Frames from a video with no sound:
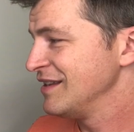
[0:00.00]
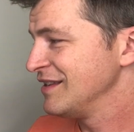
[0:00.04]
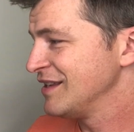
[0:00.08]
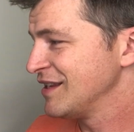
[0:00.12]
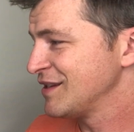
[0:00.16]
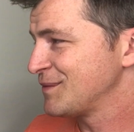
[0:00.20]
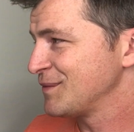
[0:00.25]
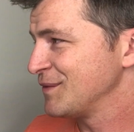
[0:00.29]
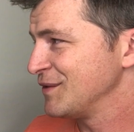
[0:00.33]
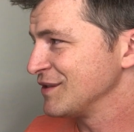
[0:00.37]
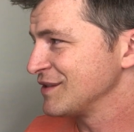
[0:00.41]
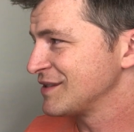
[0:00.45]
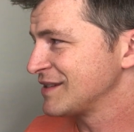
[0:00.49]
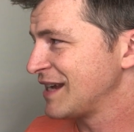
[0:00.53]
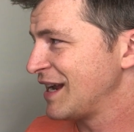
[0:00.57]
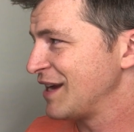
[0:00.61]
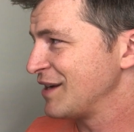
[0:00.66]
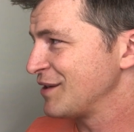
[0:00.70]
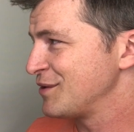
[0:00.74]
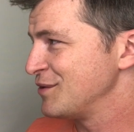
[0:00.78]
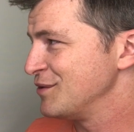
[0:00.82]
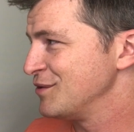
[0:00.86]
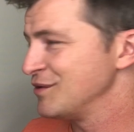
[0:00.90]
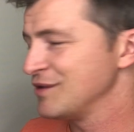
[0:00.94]
This one looks
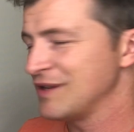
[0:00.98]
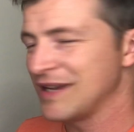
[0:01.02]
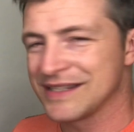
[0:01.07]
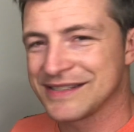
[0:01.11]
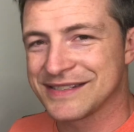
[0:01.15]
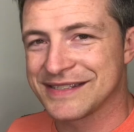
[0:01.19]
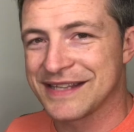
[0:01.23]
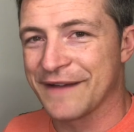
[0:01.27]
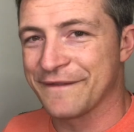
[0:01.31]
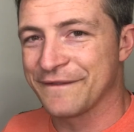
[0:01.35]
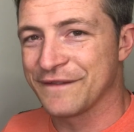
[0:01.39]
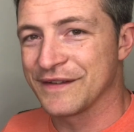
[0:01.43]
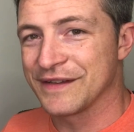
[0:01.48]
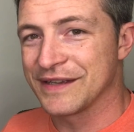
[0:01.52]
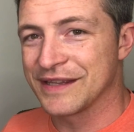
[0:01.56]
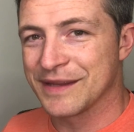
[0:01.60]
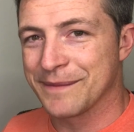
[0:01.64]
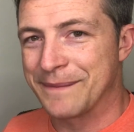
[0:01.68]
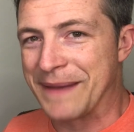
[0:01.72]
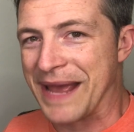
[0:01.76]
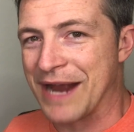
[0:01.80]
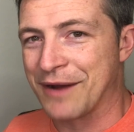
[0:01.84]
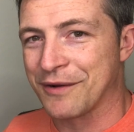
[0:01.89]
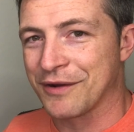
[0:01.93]
kind of cool. It's definitely
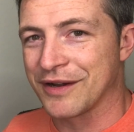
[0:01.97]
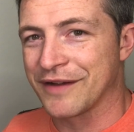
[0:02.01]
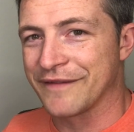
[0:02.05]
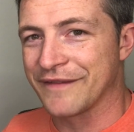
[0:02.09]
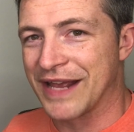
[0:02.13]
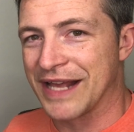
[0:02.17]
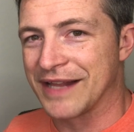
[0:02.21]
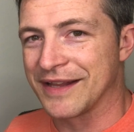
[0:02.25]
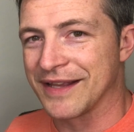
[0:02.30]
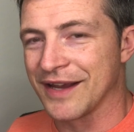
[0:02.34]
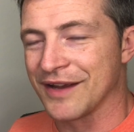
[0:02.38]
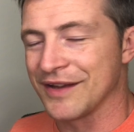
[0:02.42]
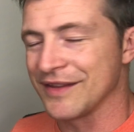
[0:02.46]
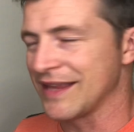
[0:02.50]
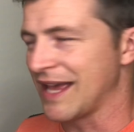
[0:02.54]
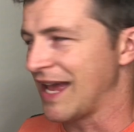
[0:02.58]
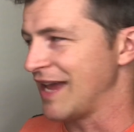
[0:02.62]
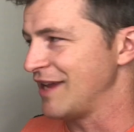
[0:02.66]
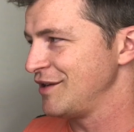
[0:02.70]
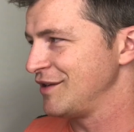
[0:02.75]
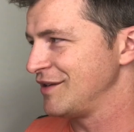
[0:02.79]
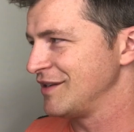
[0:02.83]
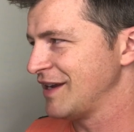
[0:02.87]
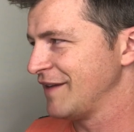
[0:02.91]
the background of LA on
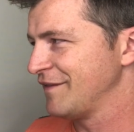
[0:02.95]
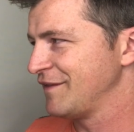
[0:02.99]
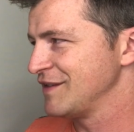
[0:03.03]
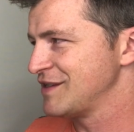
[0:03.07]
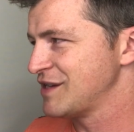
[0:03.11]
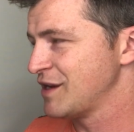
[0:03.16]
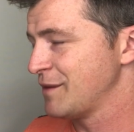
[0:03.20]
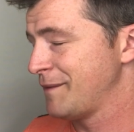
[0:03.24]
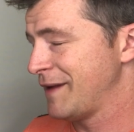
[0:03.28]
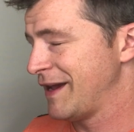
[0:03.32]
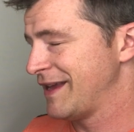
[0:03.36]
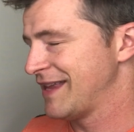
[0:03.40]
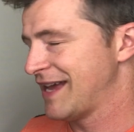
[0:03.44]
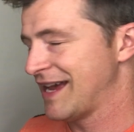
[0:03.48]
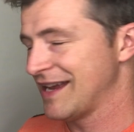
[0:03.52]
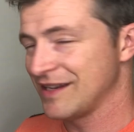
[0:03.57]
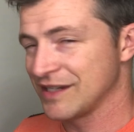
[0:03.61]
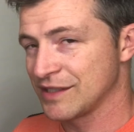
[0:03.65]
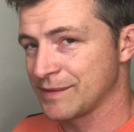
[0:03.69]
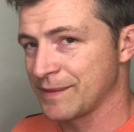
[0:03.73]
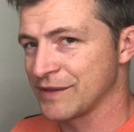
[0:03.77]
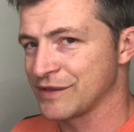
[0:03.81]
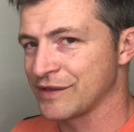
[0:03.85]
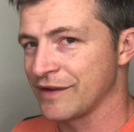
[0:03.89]
that. You can definitely tell by
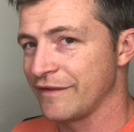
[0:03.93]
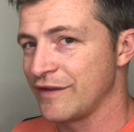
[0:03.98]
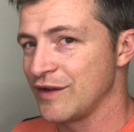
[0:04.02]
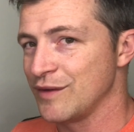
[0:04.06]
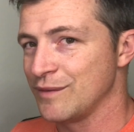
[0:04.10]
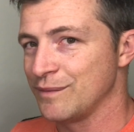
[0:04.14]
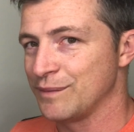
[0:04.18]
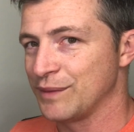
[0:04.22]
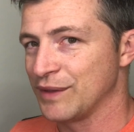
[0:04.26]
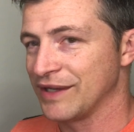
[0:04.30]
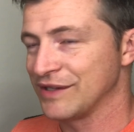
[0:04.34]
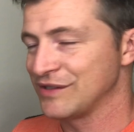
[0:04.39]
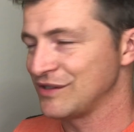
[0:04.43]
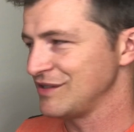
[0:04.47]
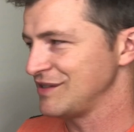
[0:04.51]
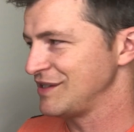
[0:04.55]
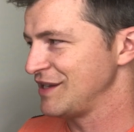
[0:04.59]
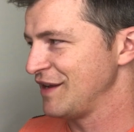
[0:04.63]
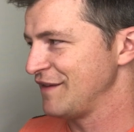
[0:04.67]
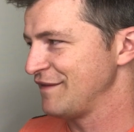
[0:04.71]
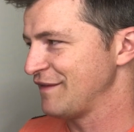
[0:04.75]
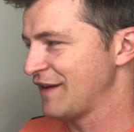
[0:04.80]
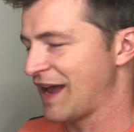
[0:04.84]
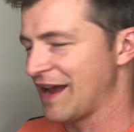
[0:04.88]
that, especially if you play
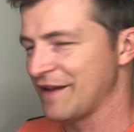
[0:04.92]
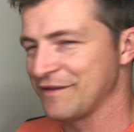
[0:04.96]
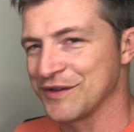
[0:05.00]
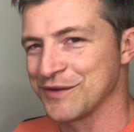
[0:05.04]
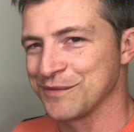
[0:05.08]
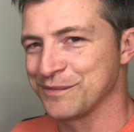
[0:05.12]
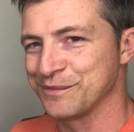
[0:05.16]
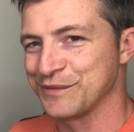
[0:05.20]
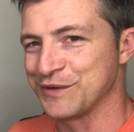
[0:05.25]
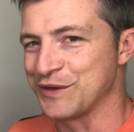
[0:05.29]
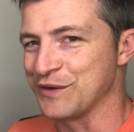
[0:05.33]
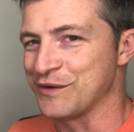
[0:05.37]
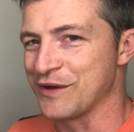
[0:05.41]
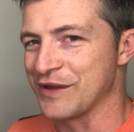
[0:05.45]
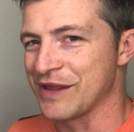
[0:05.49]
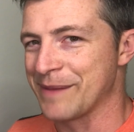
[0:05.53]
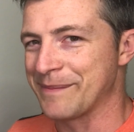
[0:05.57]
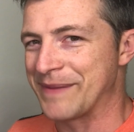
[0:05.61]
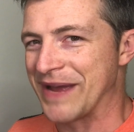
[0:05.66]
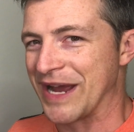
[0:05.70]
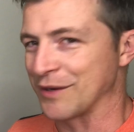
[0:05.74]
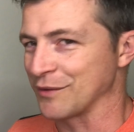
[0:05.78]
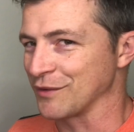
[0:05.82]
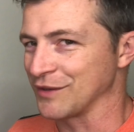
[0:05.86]
GTA 5. You know
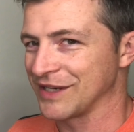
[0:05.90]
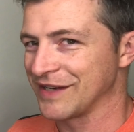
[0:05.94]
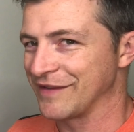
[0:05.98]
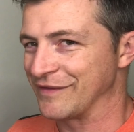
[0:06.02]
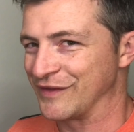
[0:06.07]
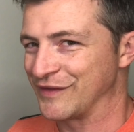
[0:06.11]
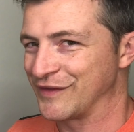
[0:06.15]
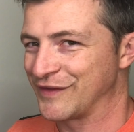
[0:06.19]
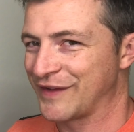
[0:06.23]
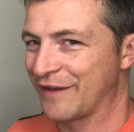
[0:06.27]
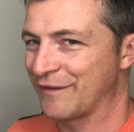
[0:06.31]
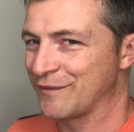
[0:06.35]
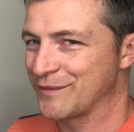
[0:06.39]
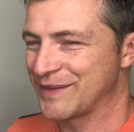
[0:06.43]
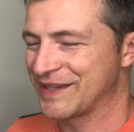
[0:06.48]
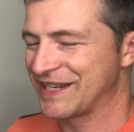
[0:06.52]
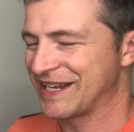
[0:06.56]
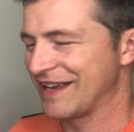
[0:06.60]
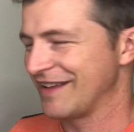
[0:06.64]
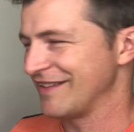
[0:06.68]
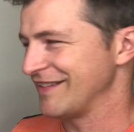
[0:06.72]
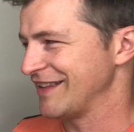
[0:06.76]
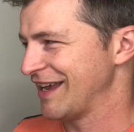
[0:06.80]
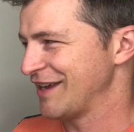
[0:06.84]
that background, even if you've never been
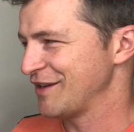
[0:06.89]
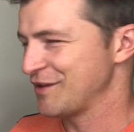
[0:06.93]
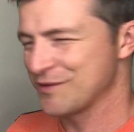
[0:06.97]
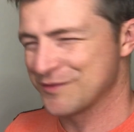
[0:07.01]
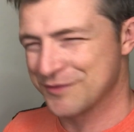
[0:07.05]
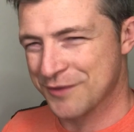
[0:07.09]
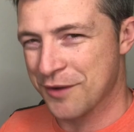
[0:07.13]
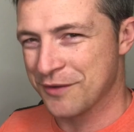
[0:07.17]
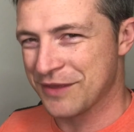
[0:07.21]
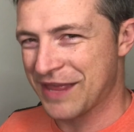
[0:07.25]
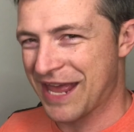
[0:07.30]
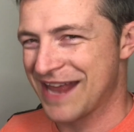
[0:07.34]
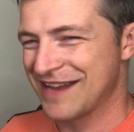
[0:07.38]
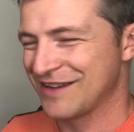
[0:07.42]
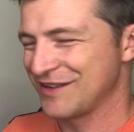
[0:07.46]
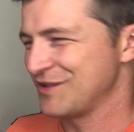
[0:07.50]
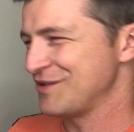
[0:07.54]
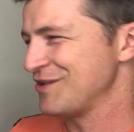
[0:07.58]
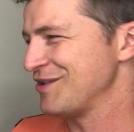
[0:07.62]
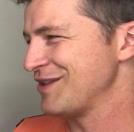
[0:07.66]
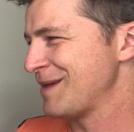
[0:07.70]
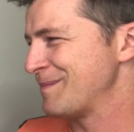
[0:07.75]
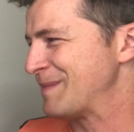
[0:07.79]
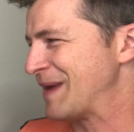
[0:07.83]
to LA. You know
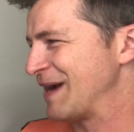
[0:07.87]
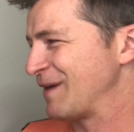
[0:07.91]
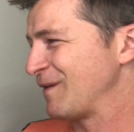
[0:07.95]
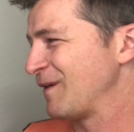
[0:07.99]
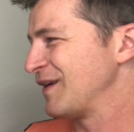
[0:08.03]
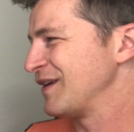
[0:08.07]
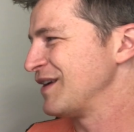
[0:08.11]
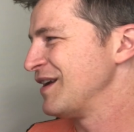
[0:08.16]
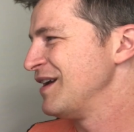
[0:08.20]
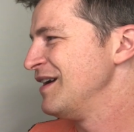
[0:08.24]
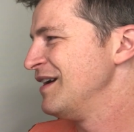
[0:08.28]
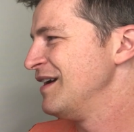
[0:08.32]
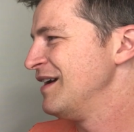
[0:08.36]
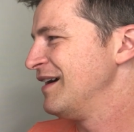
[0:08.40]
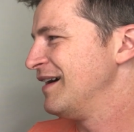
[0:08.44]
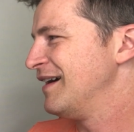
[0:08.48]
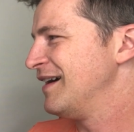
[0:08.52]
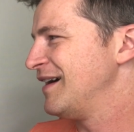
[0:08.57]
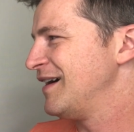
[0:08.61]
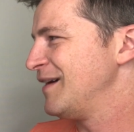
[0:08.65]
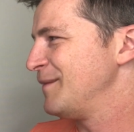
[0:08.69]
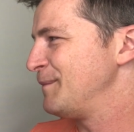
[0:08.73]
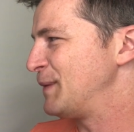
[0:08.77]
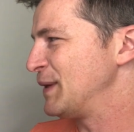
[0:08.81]
that background.
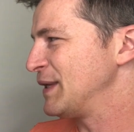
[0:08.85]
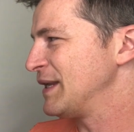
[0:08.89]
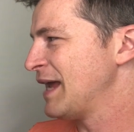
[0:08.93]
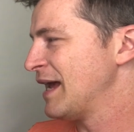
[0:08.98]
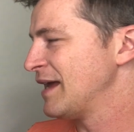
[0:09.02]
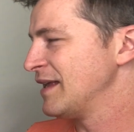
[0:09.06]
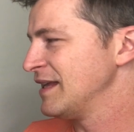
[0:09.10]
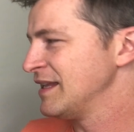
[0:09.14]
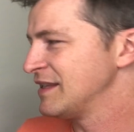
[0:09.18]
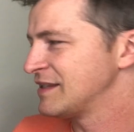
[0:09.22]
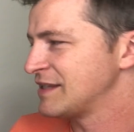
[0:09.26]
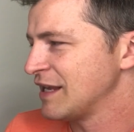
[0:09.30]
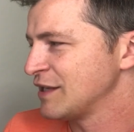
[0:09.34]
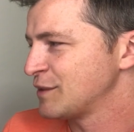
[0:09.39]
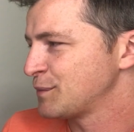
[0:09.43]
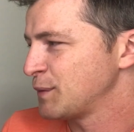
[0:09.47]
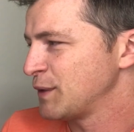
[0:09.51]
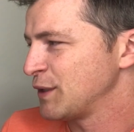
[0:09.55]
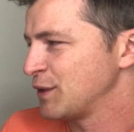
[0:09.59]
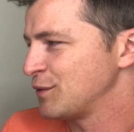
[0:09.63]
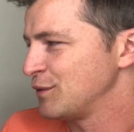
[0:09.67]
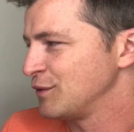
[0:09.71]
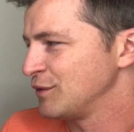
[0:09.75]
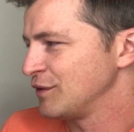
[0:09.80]
But yeah, it's
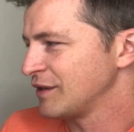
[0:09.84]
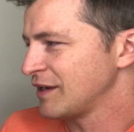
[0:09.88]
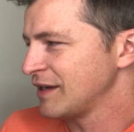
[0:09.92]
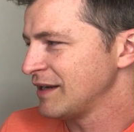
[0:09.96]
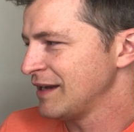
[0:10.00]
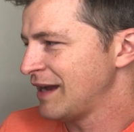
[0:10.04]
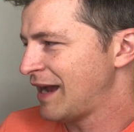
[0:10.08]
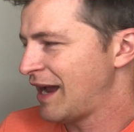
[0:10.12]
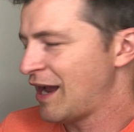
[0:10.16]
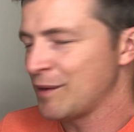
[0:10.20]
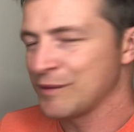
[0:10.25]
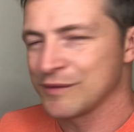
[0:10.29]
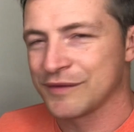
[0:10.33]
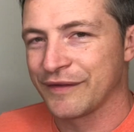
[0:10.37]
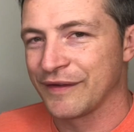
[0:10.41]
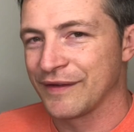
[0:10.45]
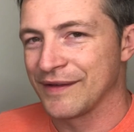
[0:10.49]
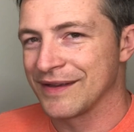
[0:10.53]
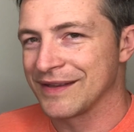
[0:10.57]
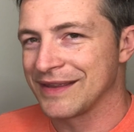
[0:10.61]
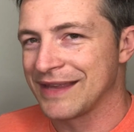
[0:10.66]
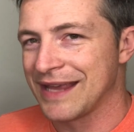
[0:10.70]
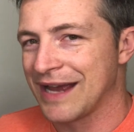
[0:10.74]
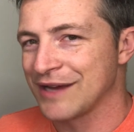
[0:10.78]
pretty cool looking. I almost
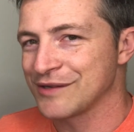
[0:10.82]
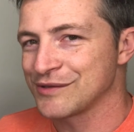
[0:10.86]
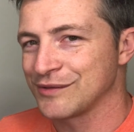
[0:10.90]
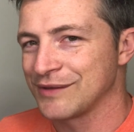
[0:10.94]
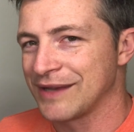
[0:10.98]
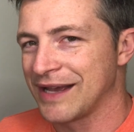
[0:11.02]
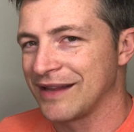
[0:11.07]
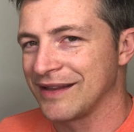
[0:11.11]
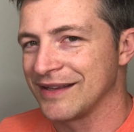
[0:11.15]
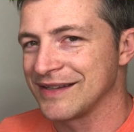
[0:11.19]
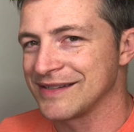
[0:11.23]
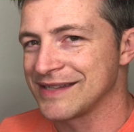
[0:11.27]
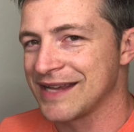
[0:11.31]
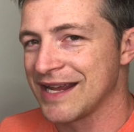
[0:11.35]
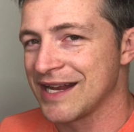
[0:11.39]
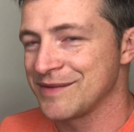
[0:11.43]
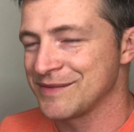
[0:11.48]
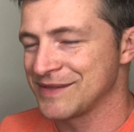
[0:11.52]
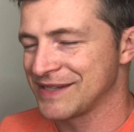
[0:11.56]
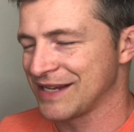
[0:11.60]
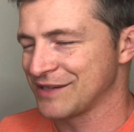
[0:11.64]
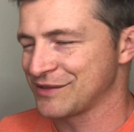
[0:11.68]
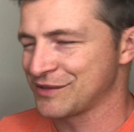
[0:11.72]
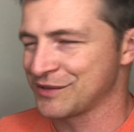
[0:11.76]
feel like the actual LA
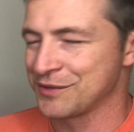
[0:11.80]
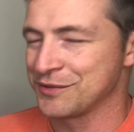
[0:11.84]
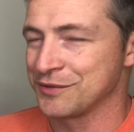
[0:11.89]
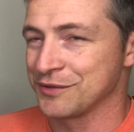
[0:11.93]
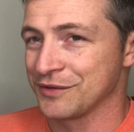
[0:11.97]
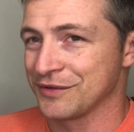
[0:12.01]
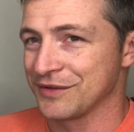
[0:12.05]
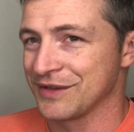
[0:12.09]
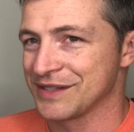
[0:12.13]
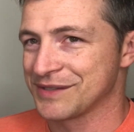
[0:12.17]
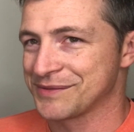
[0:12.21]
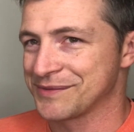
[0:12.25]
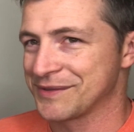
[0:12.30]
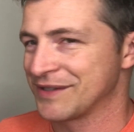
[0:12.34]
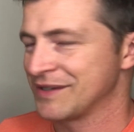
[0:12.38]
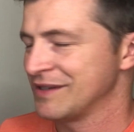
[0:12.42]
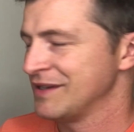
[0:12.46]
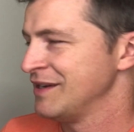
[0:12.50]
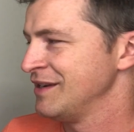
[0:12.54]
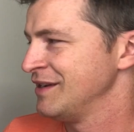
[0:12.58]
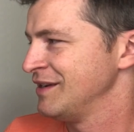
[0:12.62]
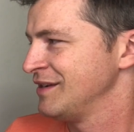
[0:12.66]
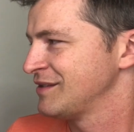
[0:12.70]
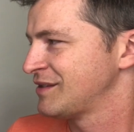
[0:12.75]
stadium is actually cooler than this one.
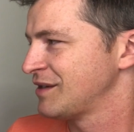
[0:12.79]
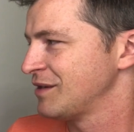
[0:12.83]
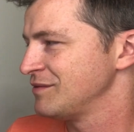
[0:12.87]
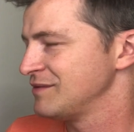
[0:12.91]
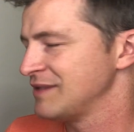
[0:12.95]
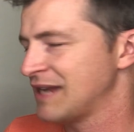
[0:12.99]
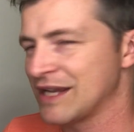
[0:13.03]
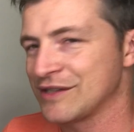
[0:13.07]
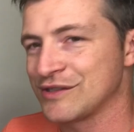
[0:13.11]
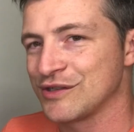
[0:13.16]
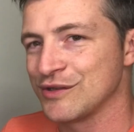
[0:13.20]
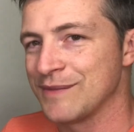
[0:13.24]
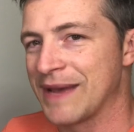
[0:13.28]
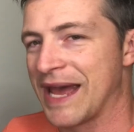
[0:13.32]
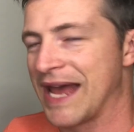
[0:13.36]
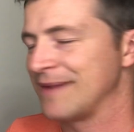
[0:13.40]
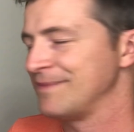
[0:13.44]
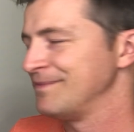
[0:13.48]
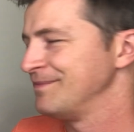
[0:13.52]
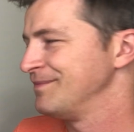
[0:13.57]
So not too bad.